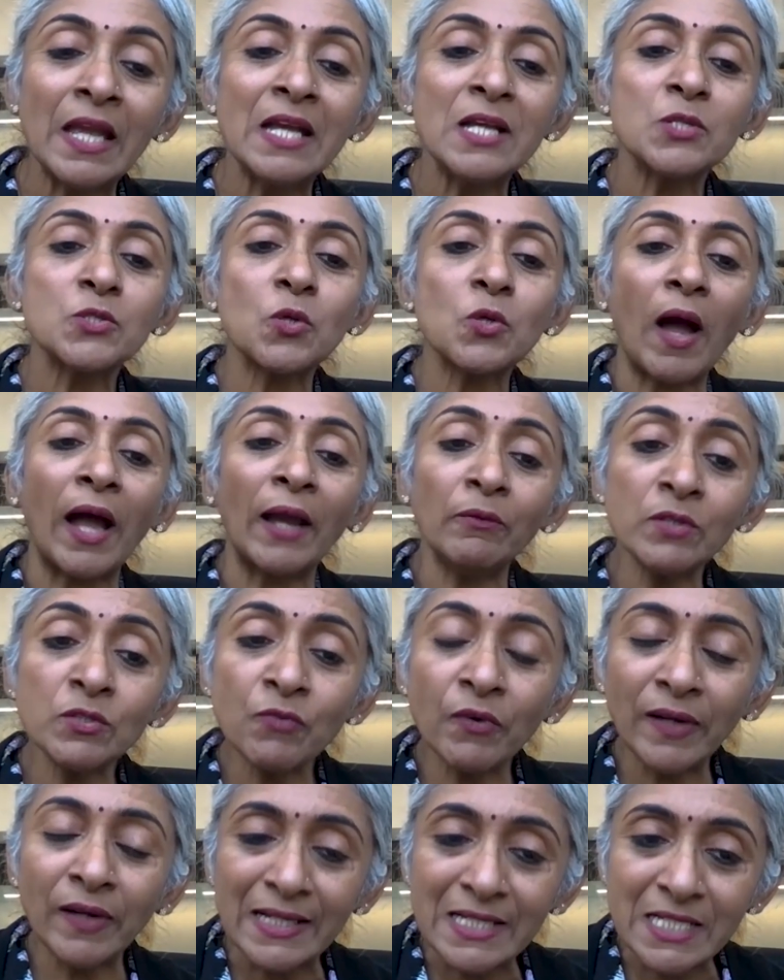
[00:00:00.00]
So I was
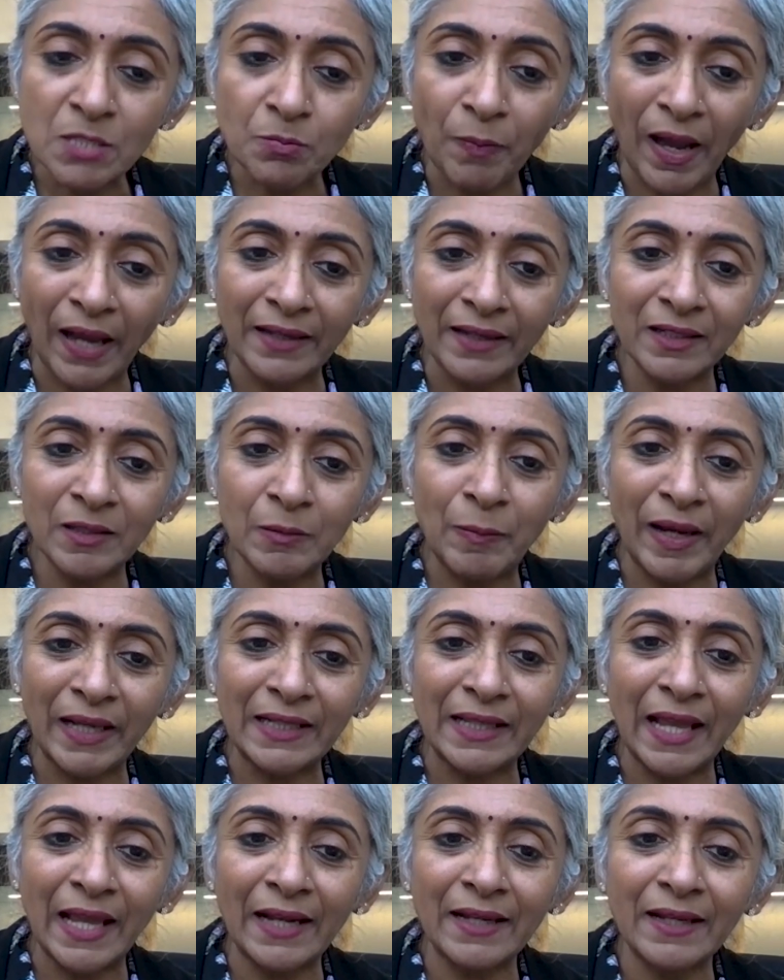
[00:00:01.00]
very inspired by
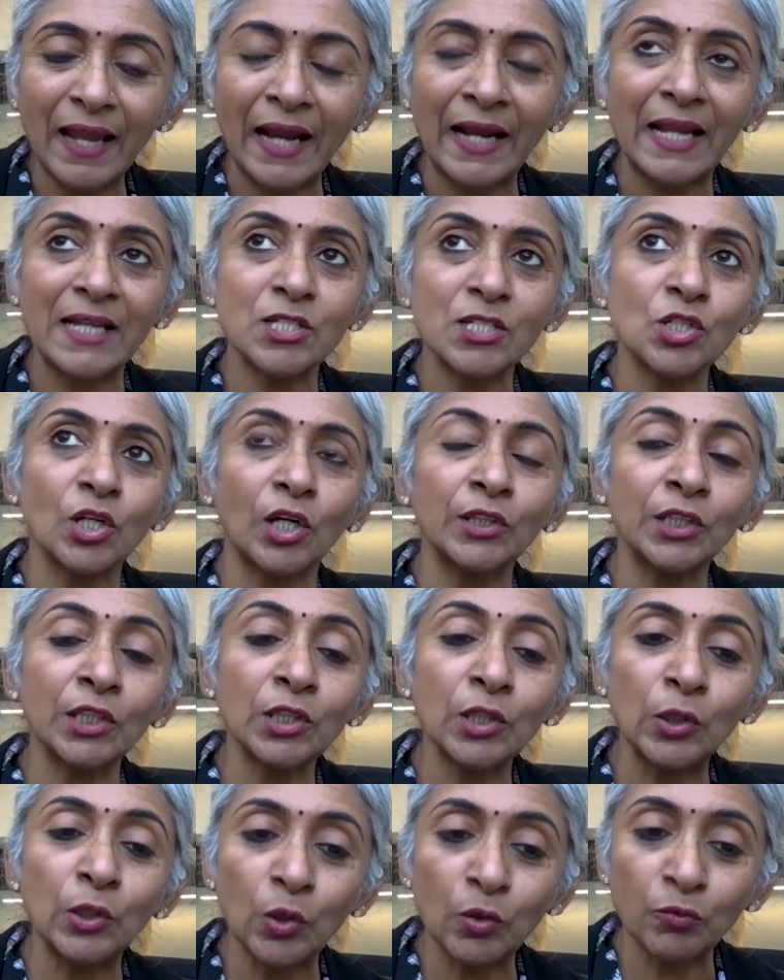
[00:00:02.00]
that, and I started
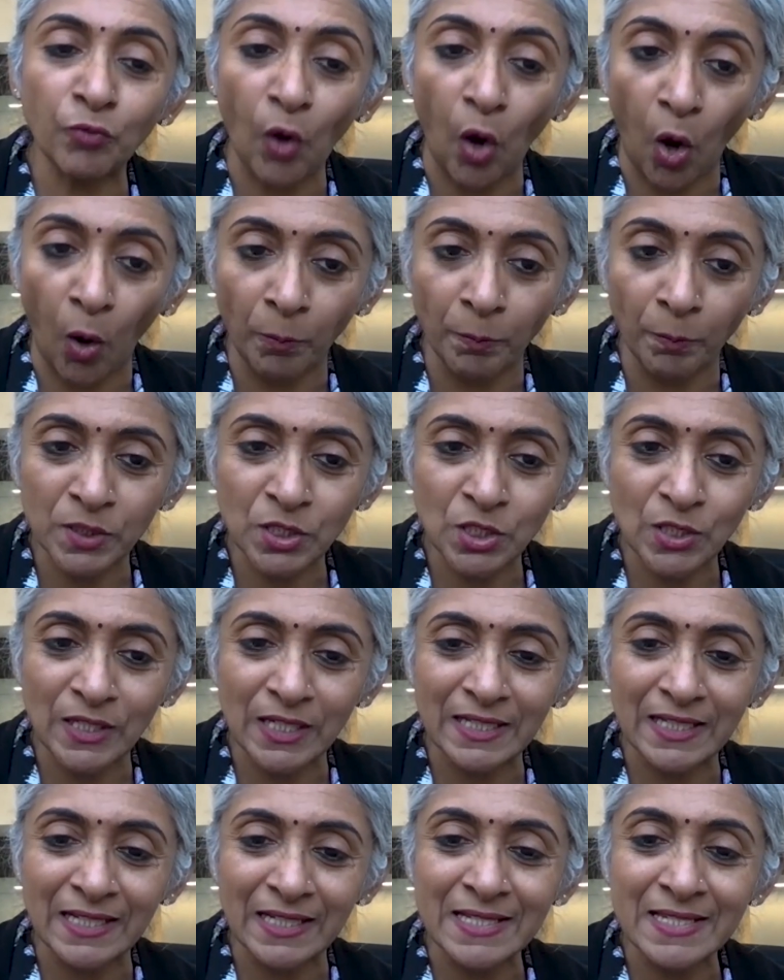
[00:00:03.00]
to look for
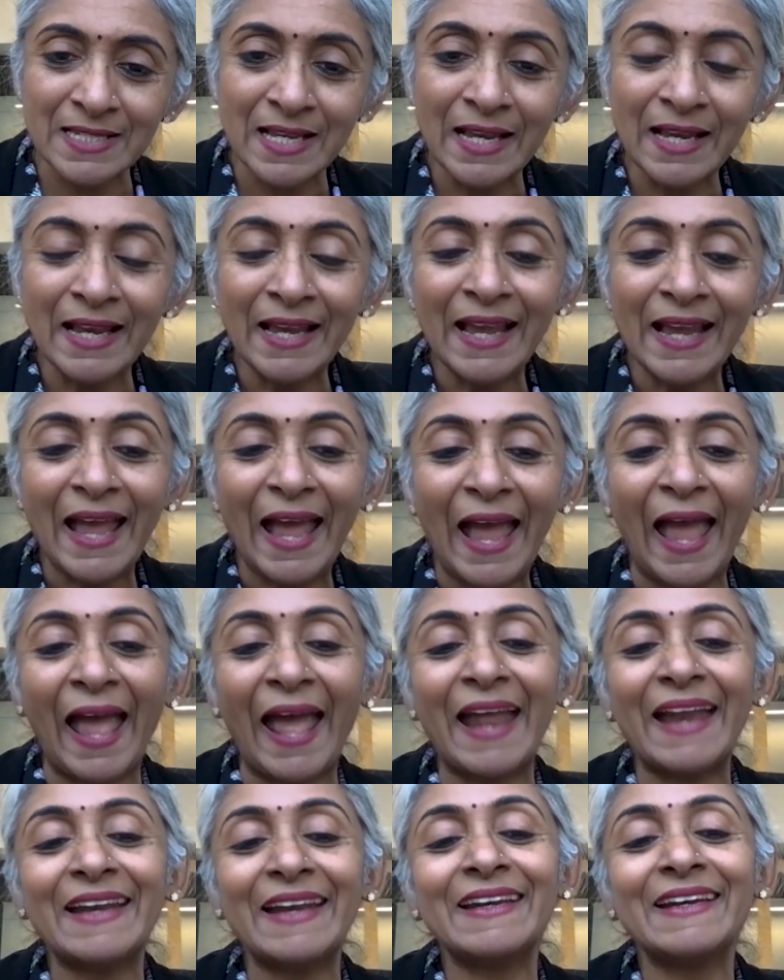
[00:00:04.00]
opportunities.
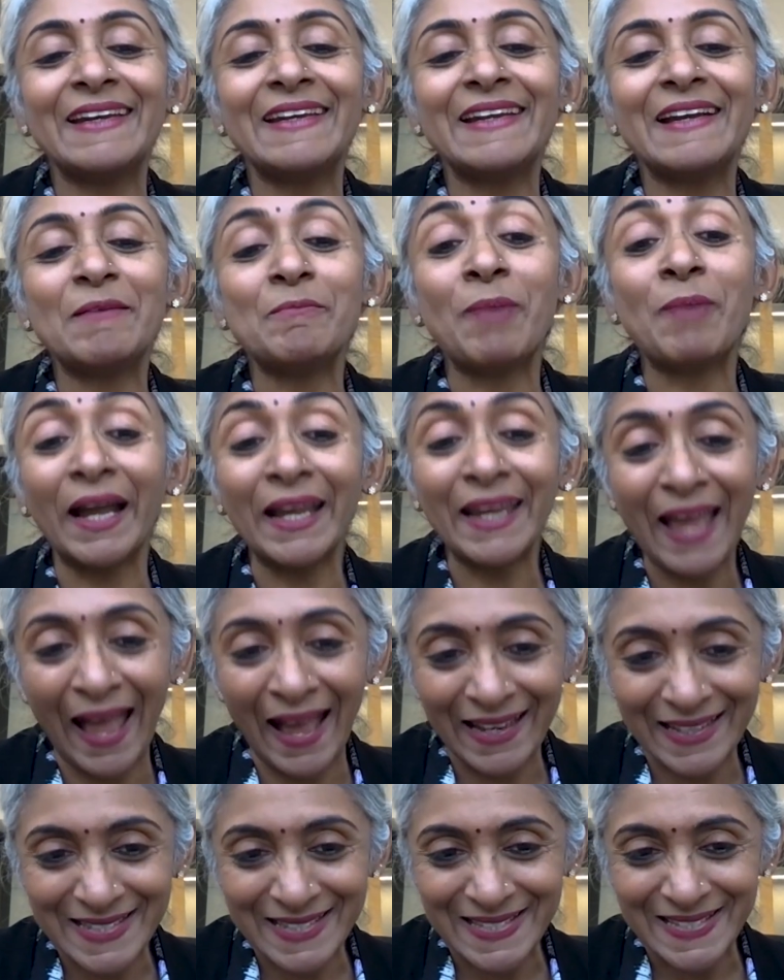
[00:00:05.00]
And by
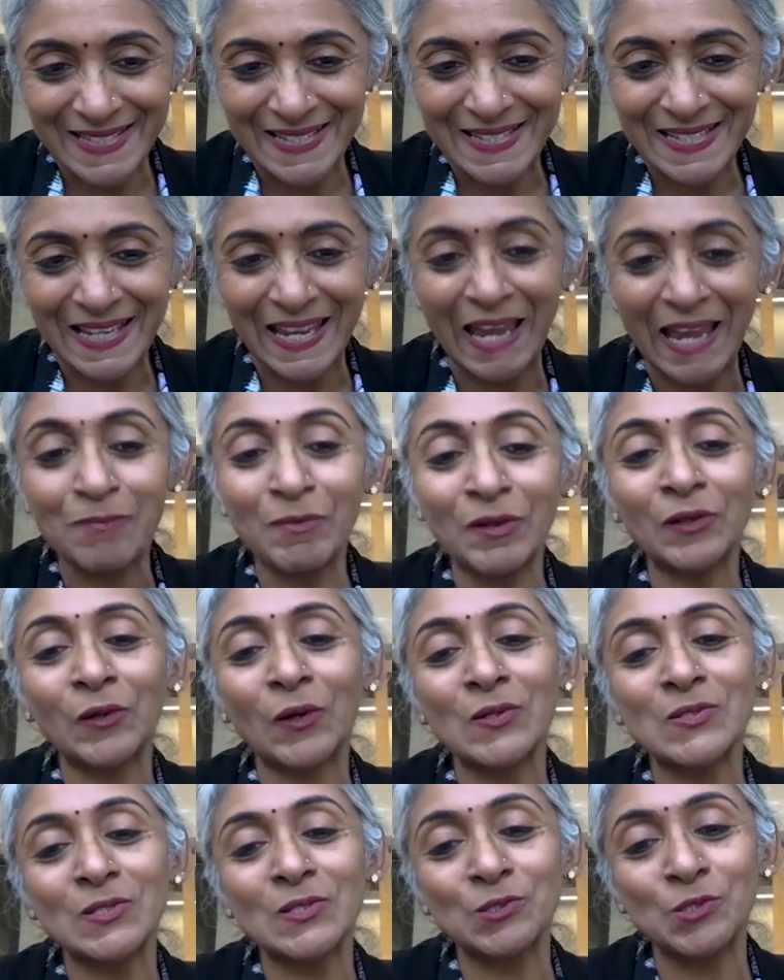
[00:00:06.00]
accident, came
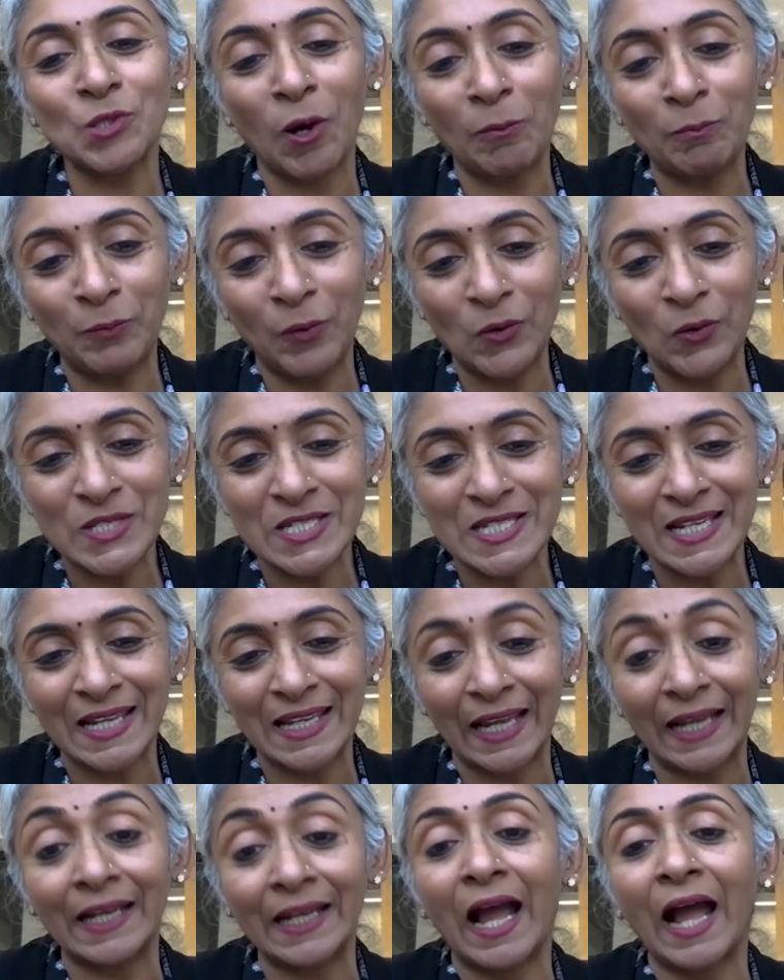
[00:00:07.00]
across a job posting
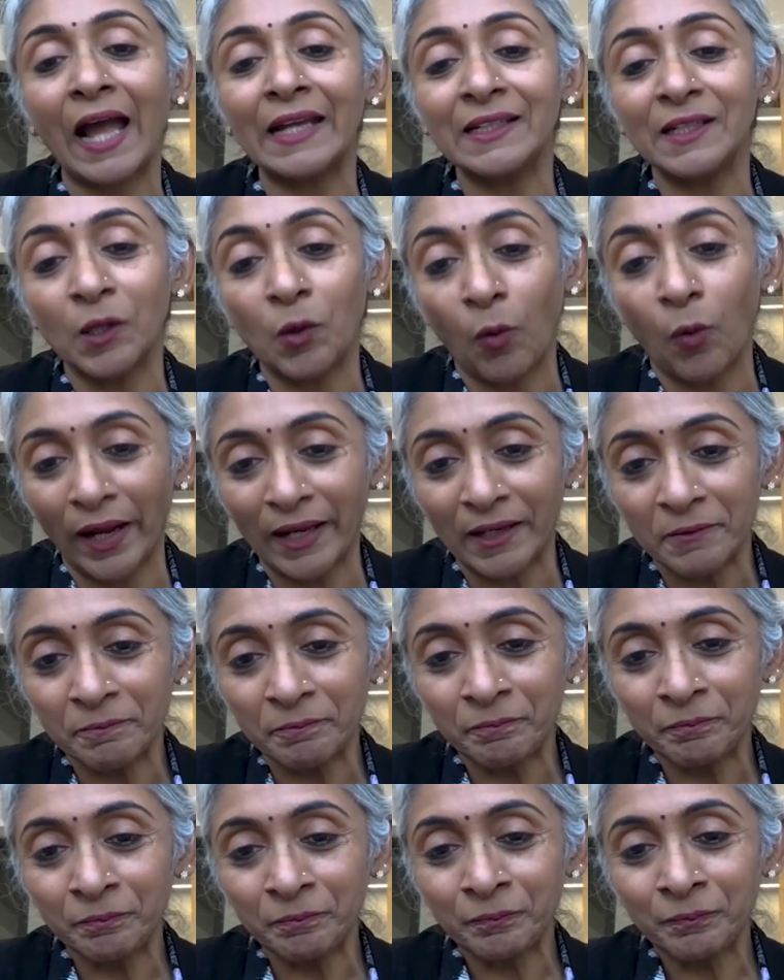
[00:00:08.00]
in Haida Gwaii
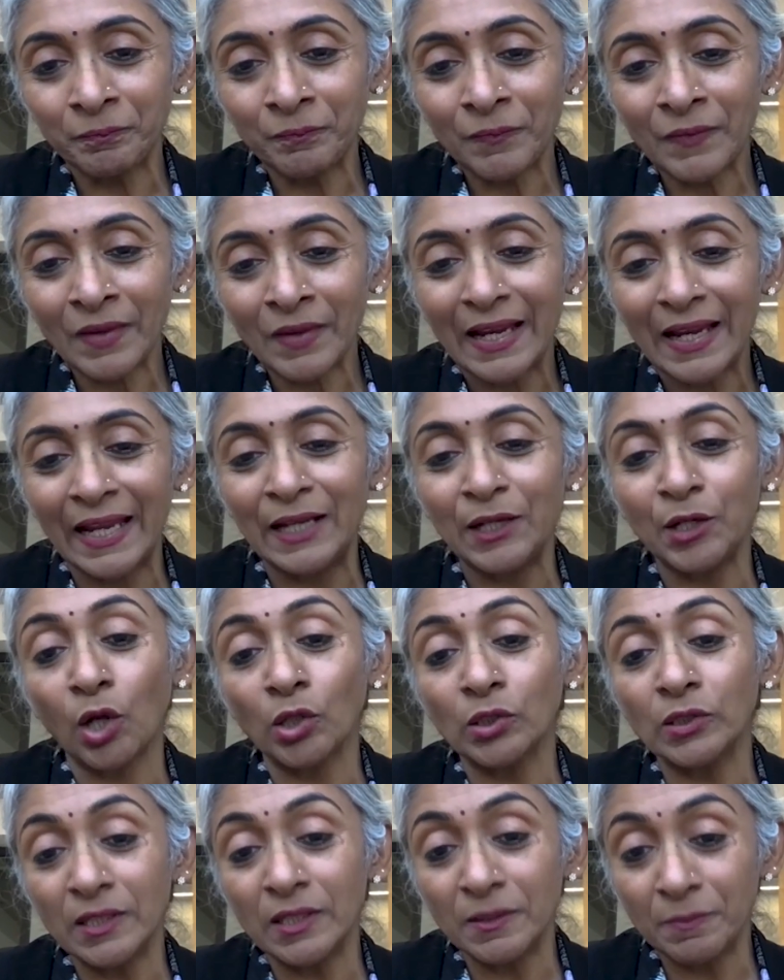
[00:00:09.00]
in
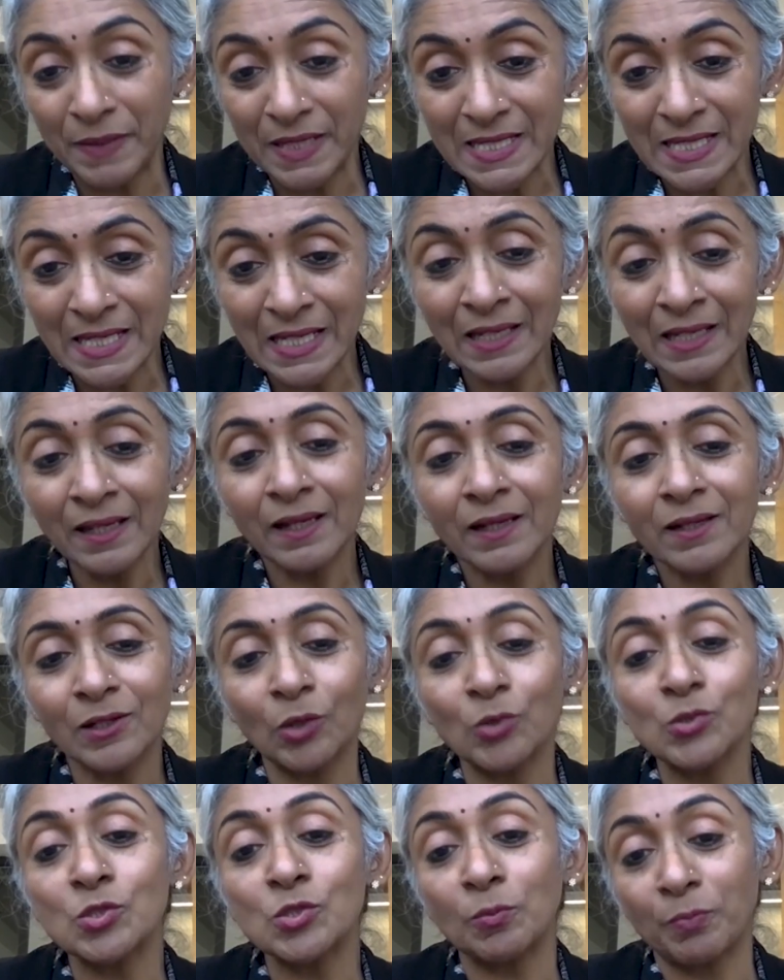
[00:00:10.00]
northern BC,
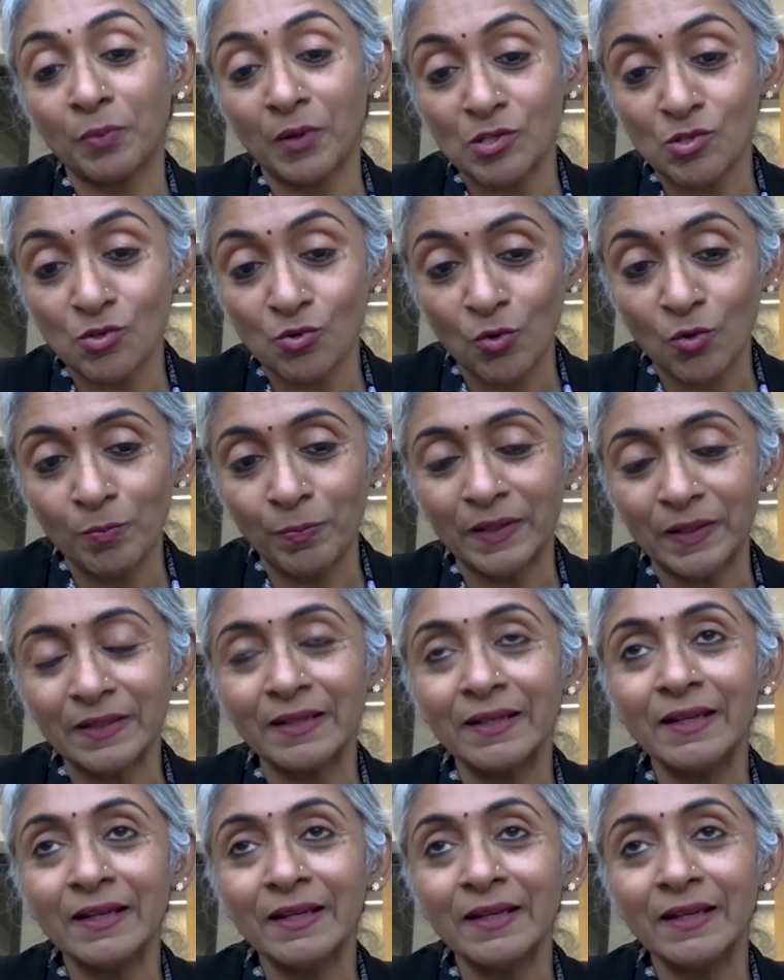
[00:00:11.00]
close to Prince Rupert.